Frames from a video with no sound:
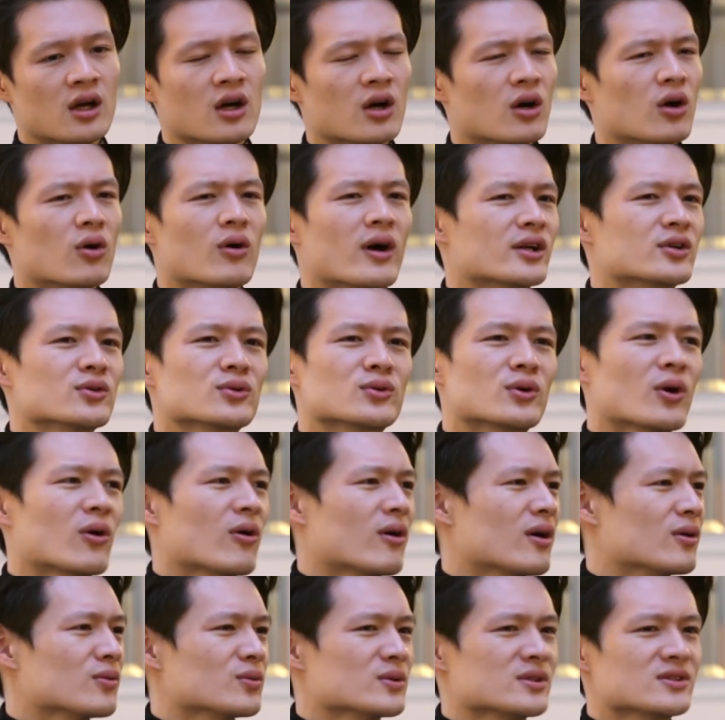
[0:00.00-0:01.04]
Oh, I could go
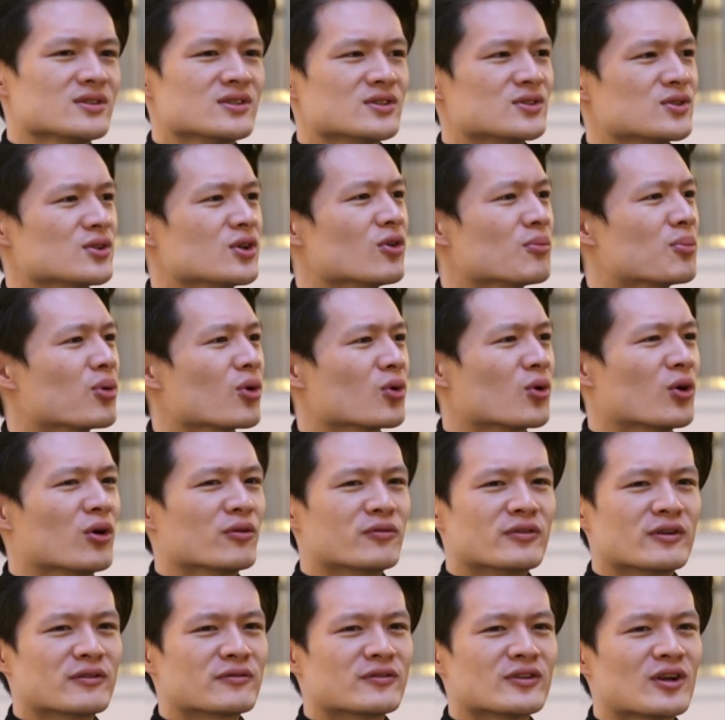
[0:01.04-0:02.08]
on with this.
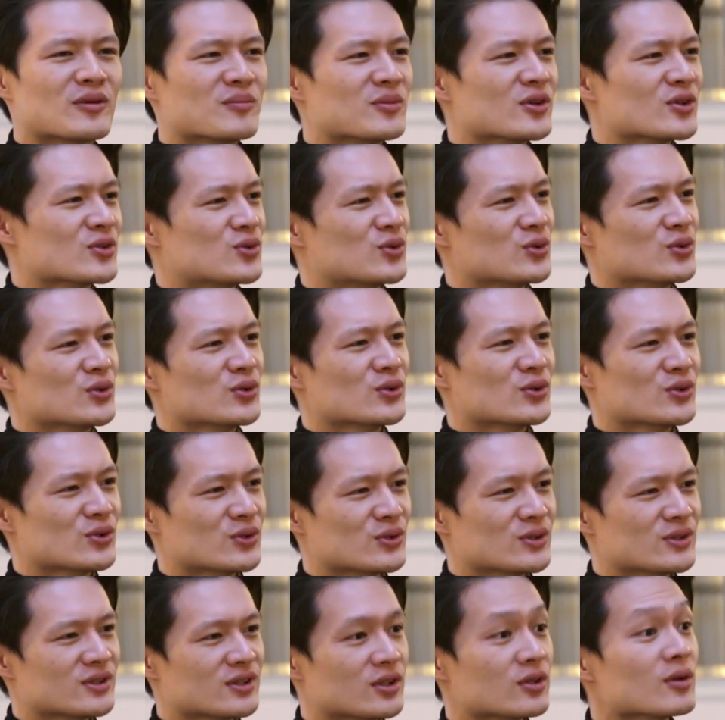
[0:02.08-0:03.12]
Prokofiev number
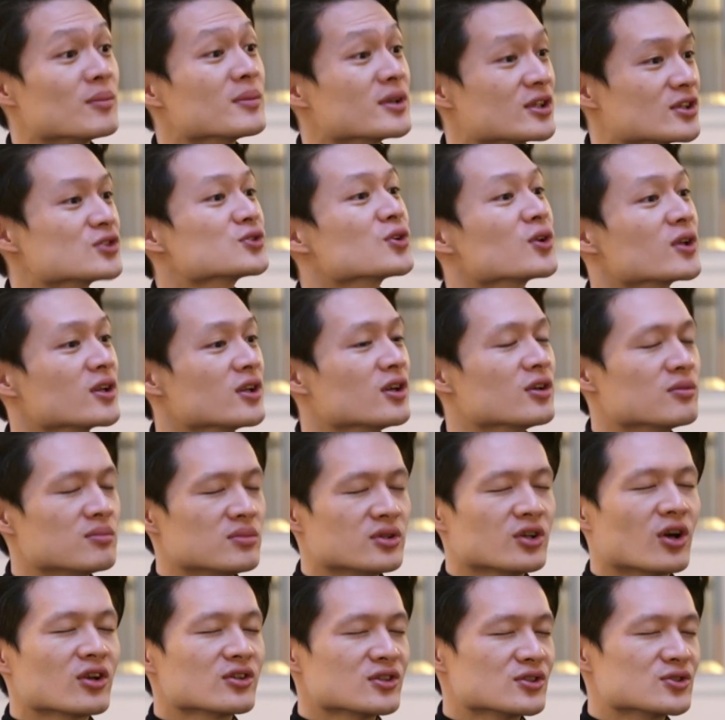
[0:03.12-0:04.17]
2. I mean,
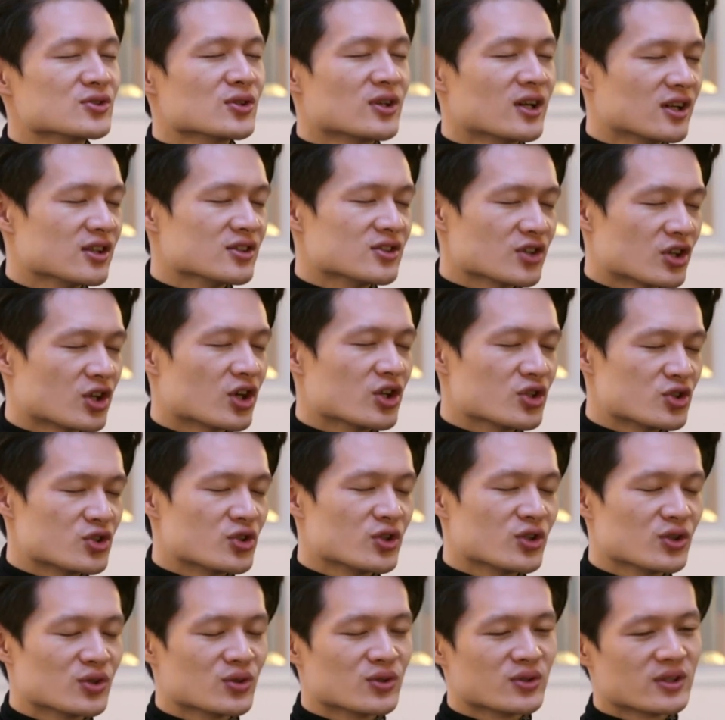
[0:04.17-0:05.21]
not the sonata, the
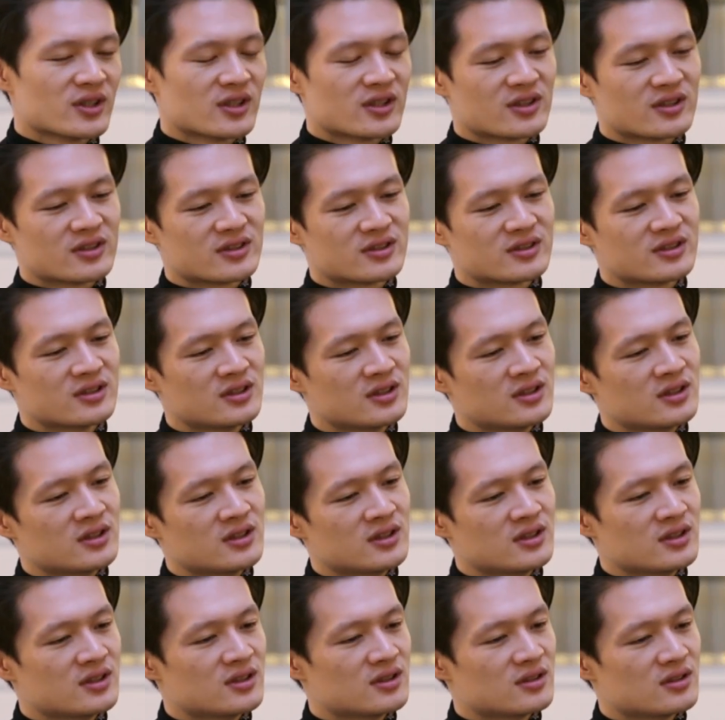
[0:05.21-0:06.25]
concerto. Yeah.
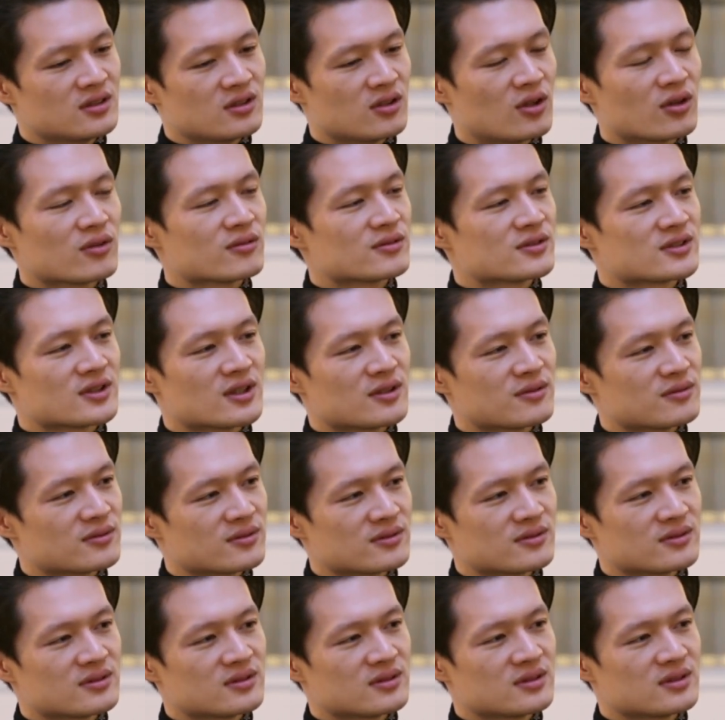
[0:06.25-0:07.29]
A lot of stuff.
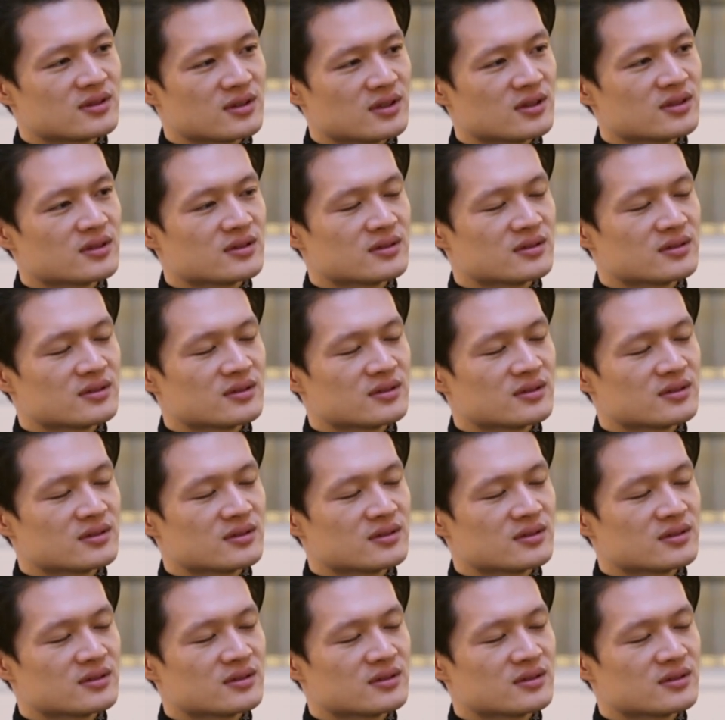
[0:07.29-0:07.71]
Yeah.